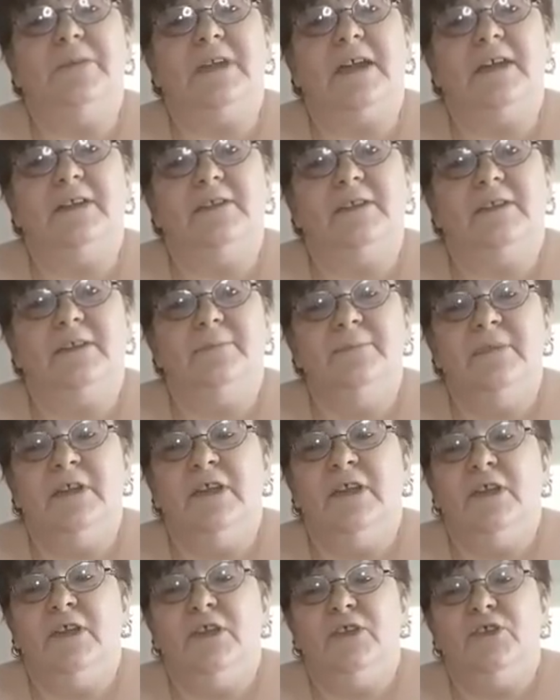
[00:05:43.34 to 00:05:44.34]
that
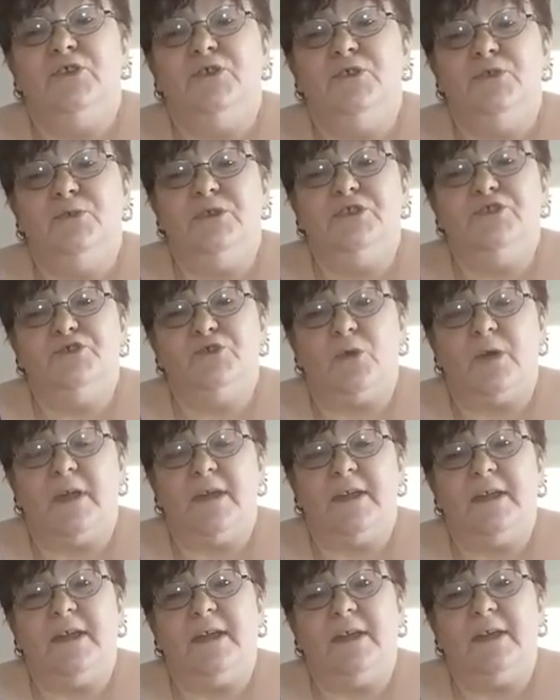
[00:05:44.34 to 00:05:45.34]
you
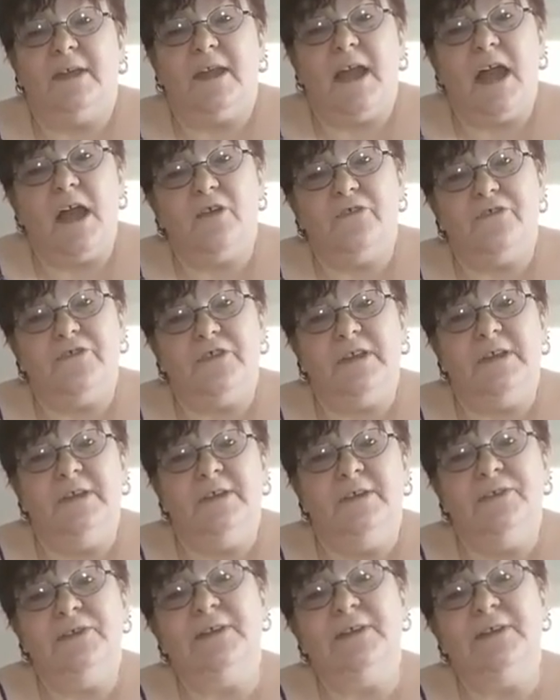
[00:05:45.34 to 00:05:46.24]
enjoy a healthy